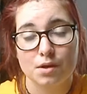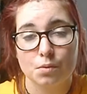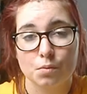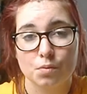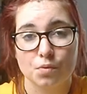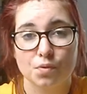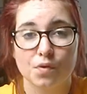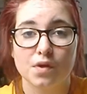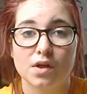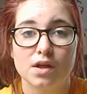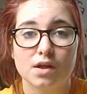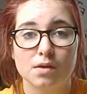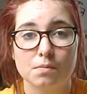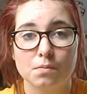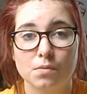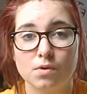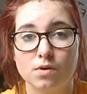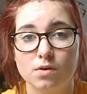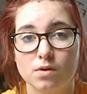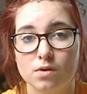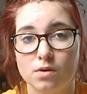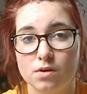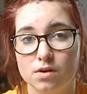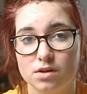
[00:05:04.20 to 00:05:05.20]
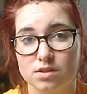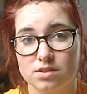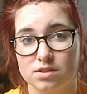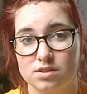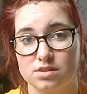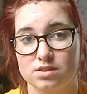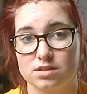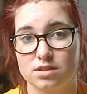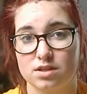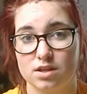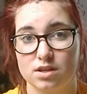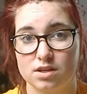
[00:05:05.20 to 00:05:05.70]
with him on
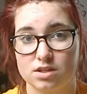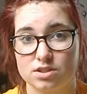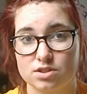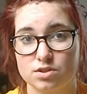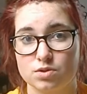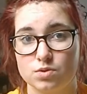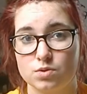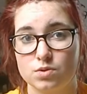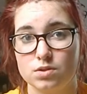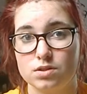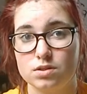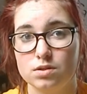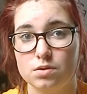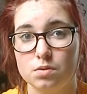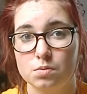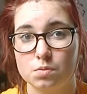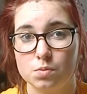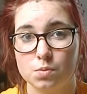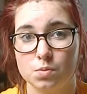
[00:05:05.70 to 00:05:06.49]
school.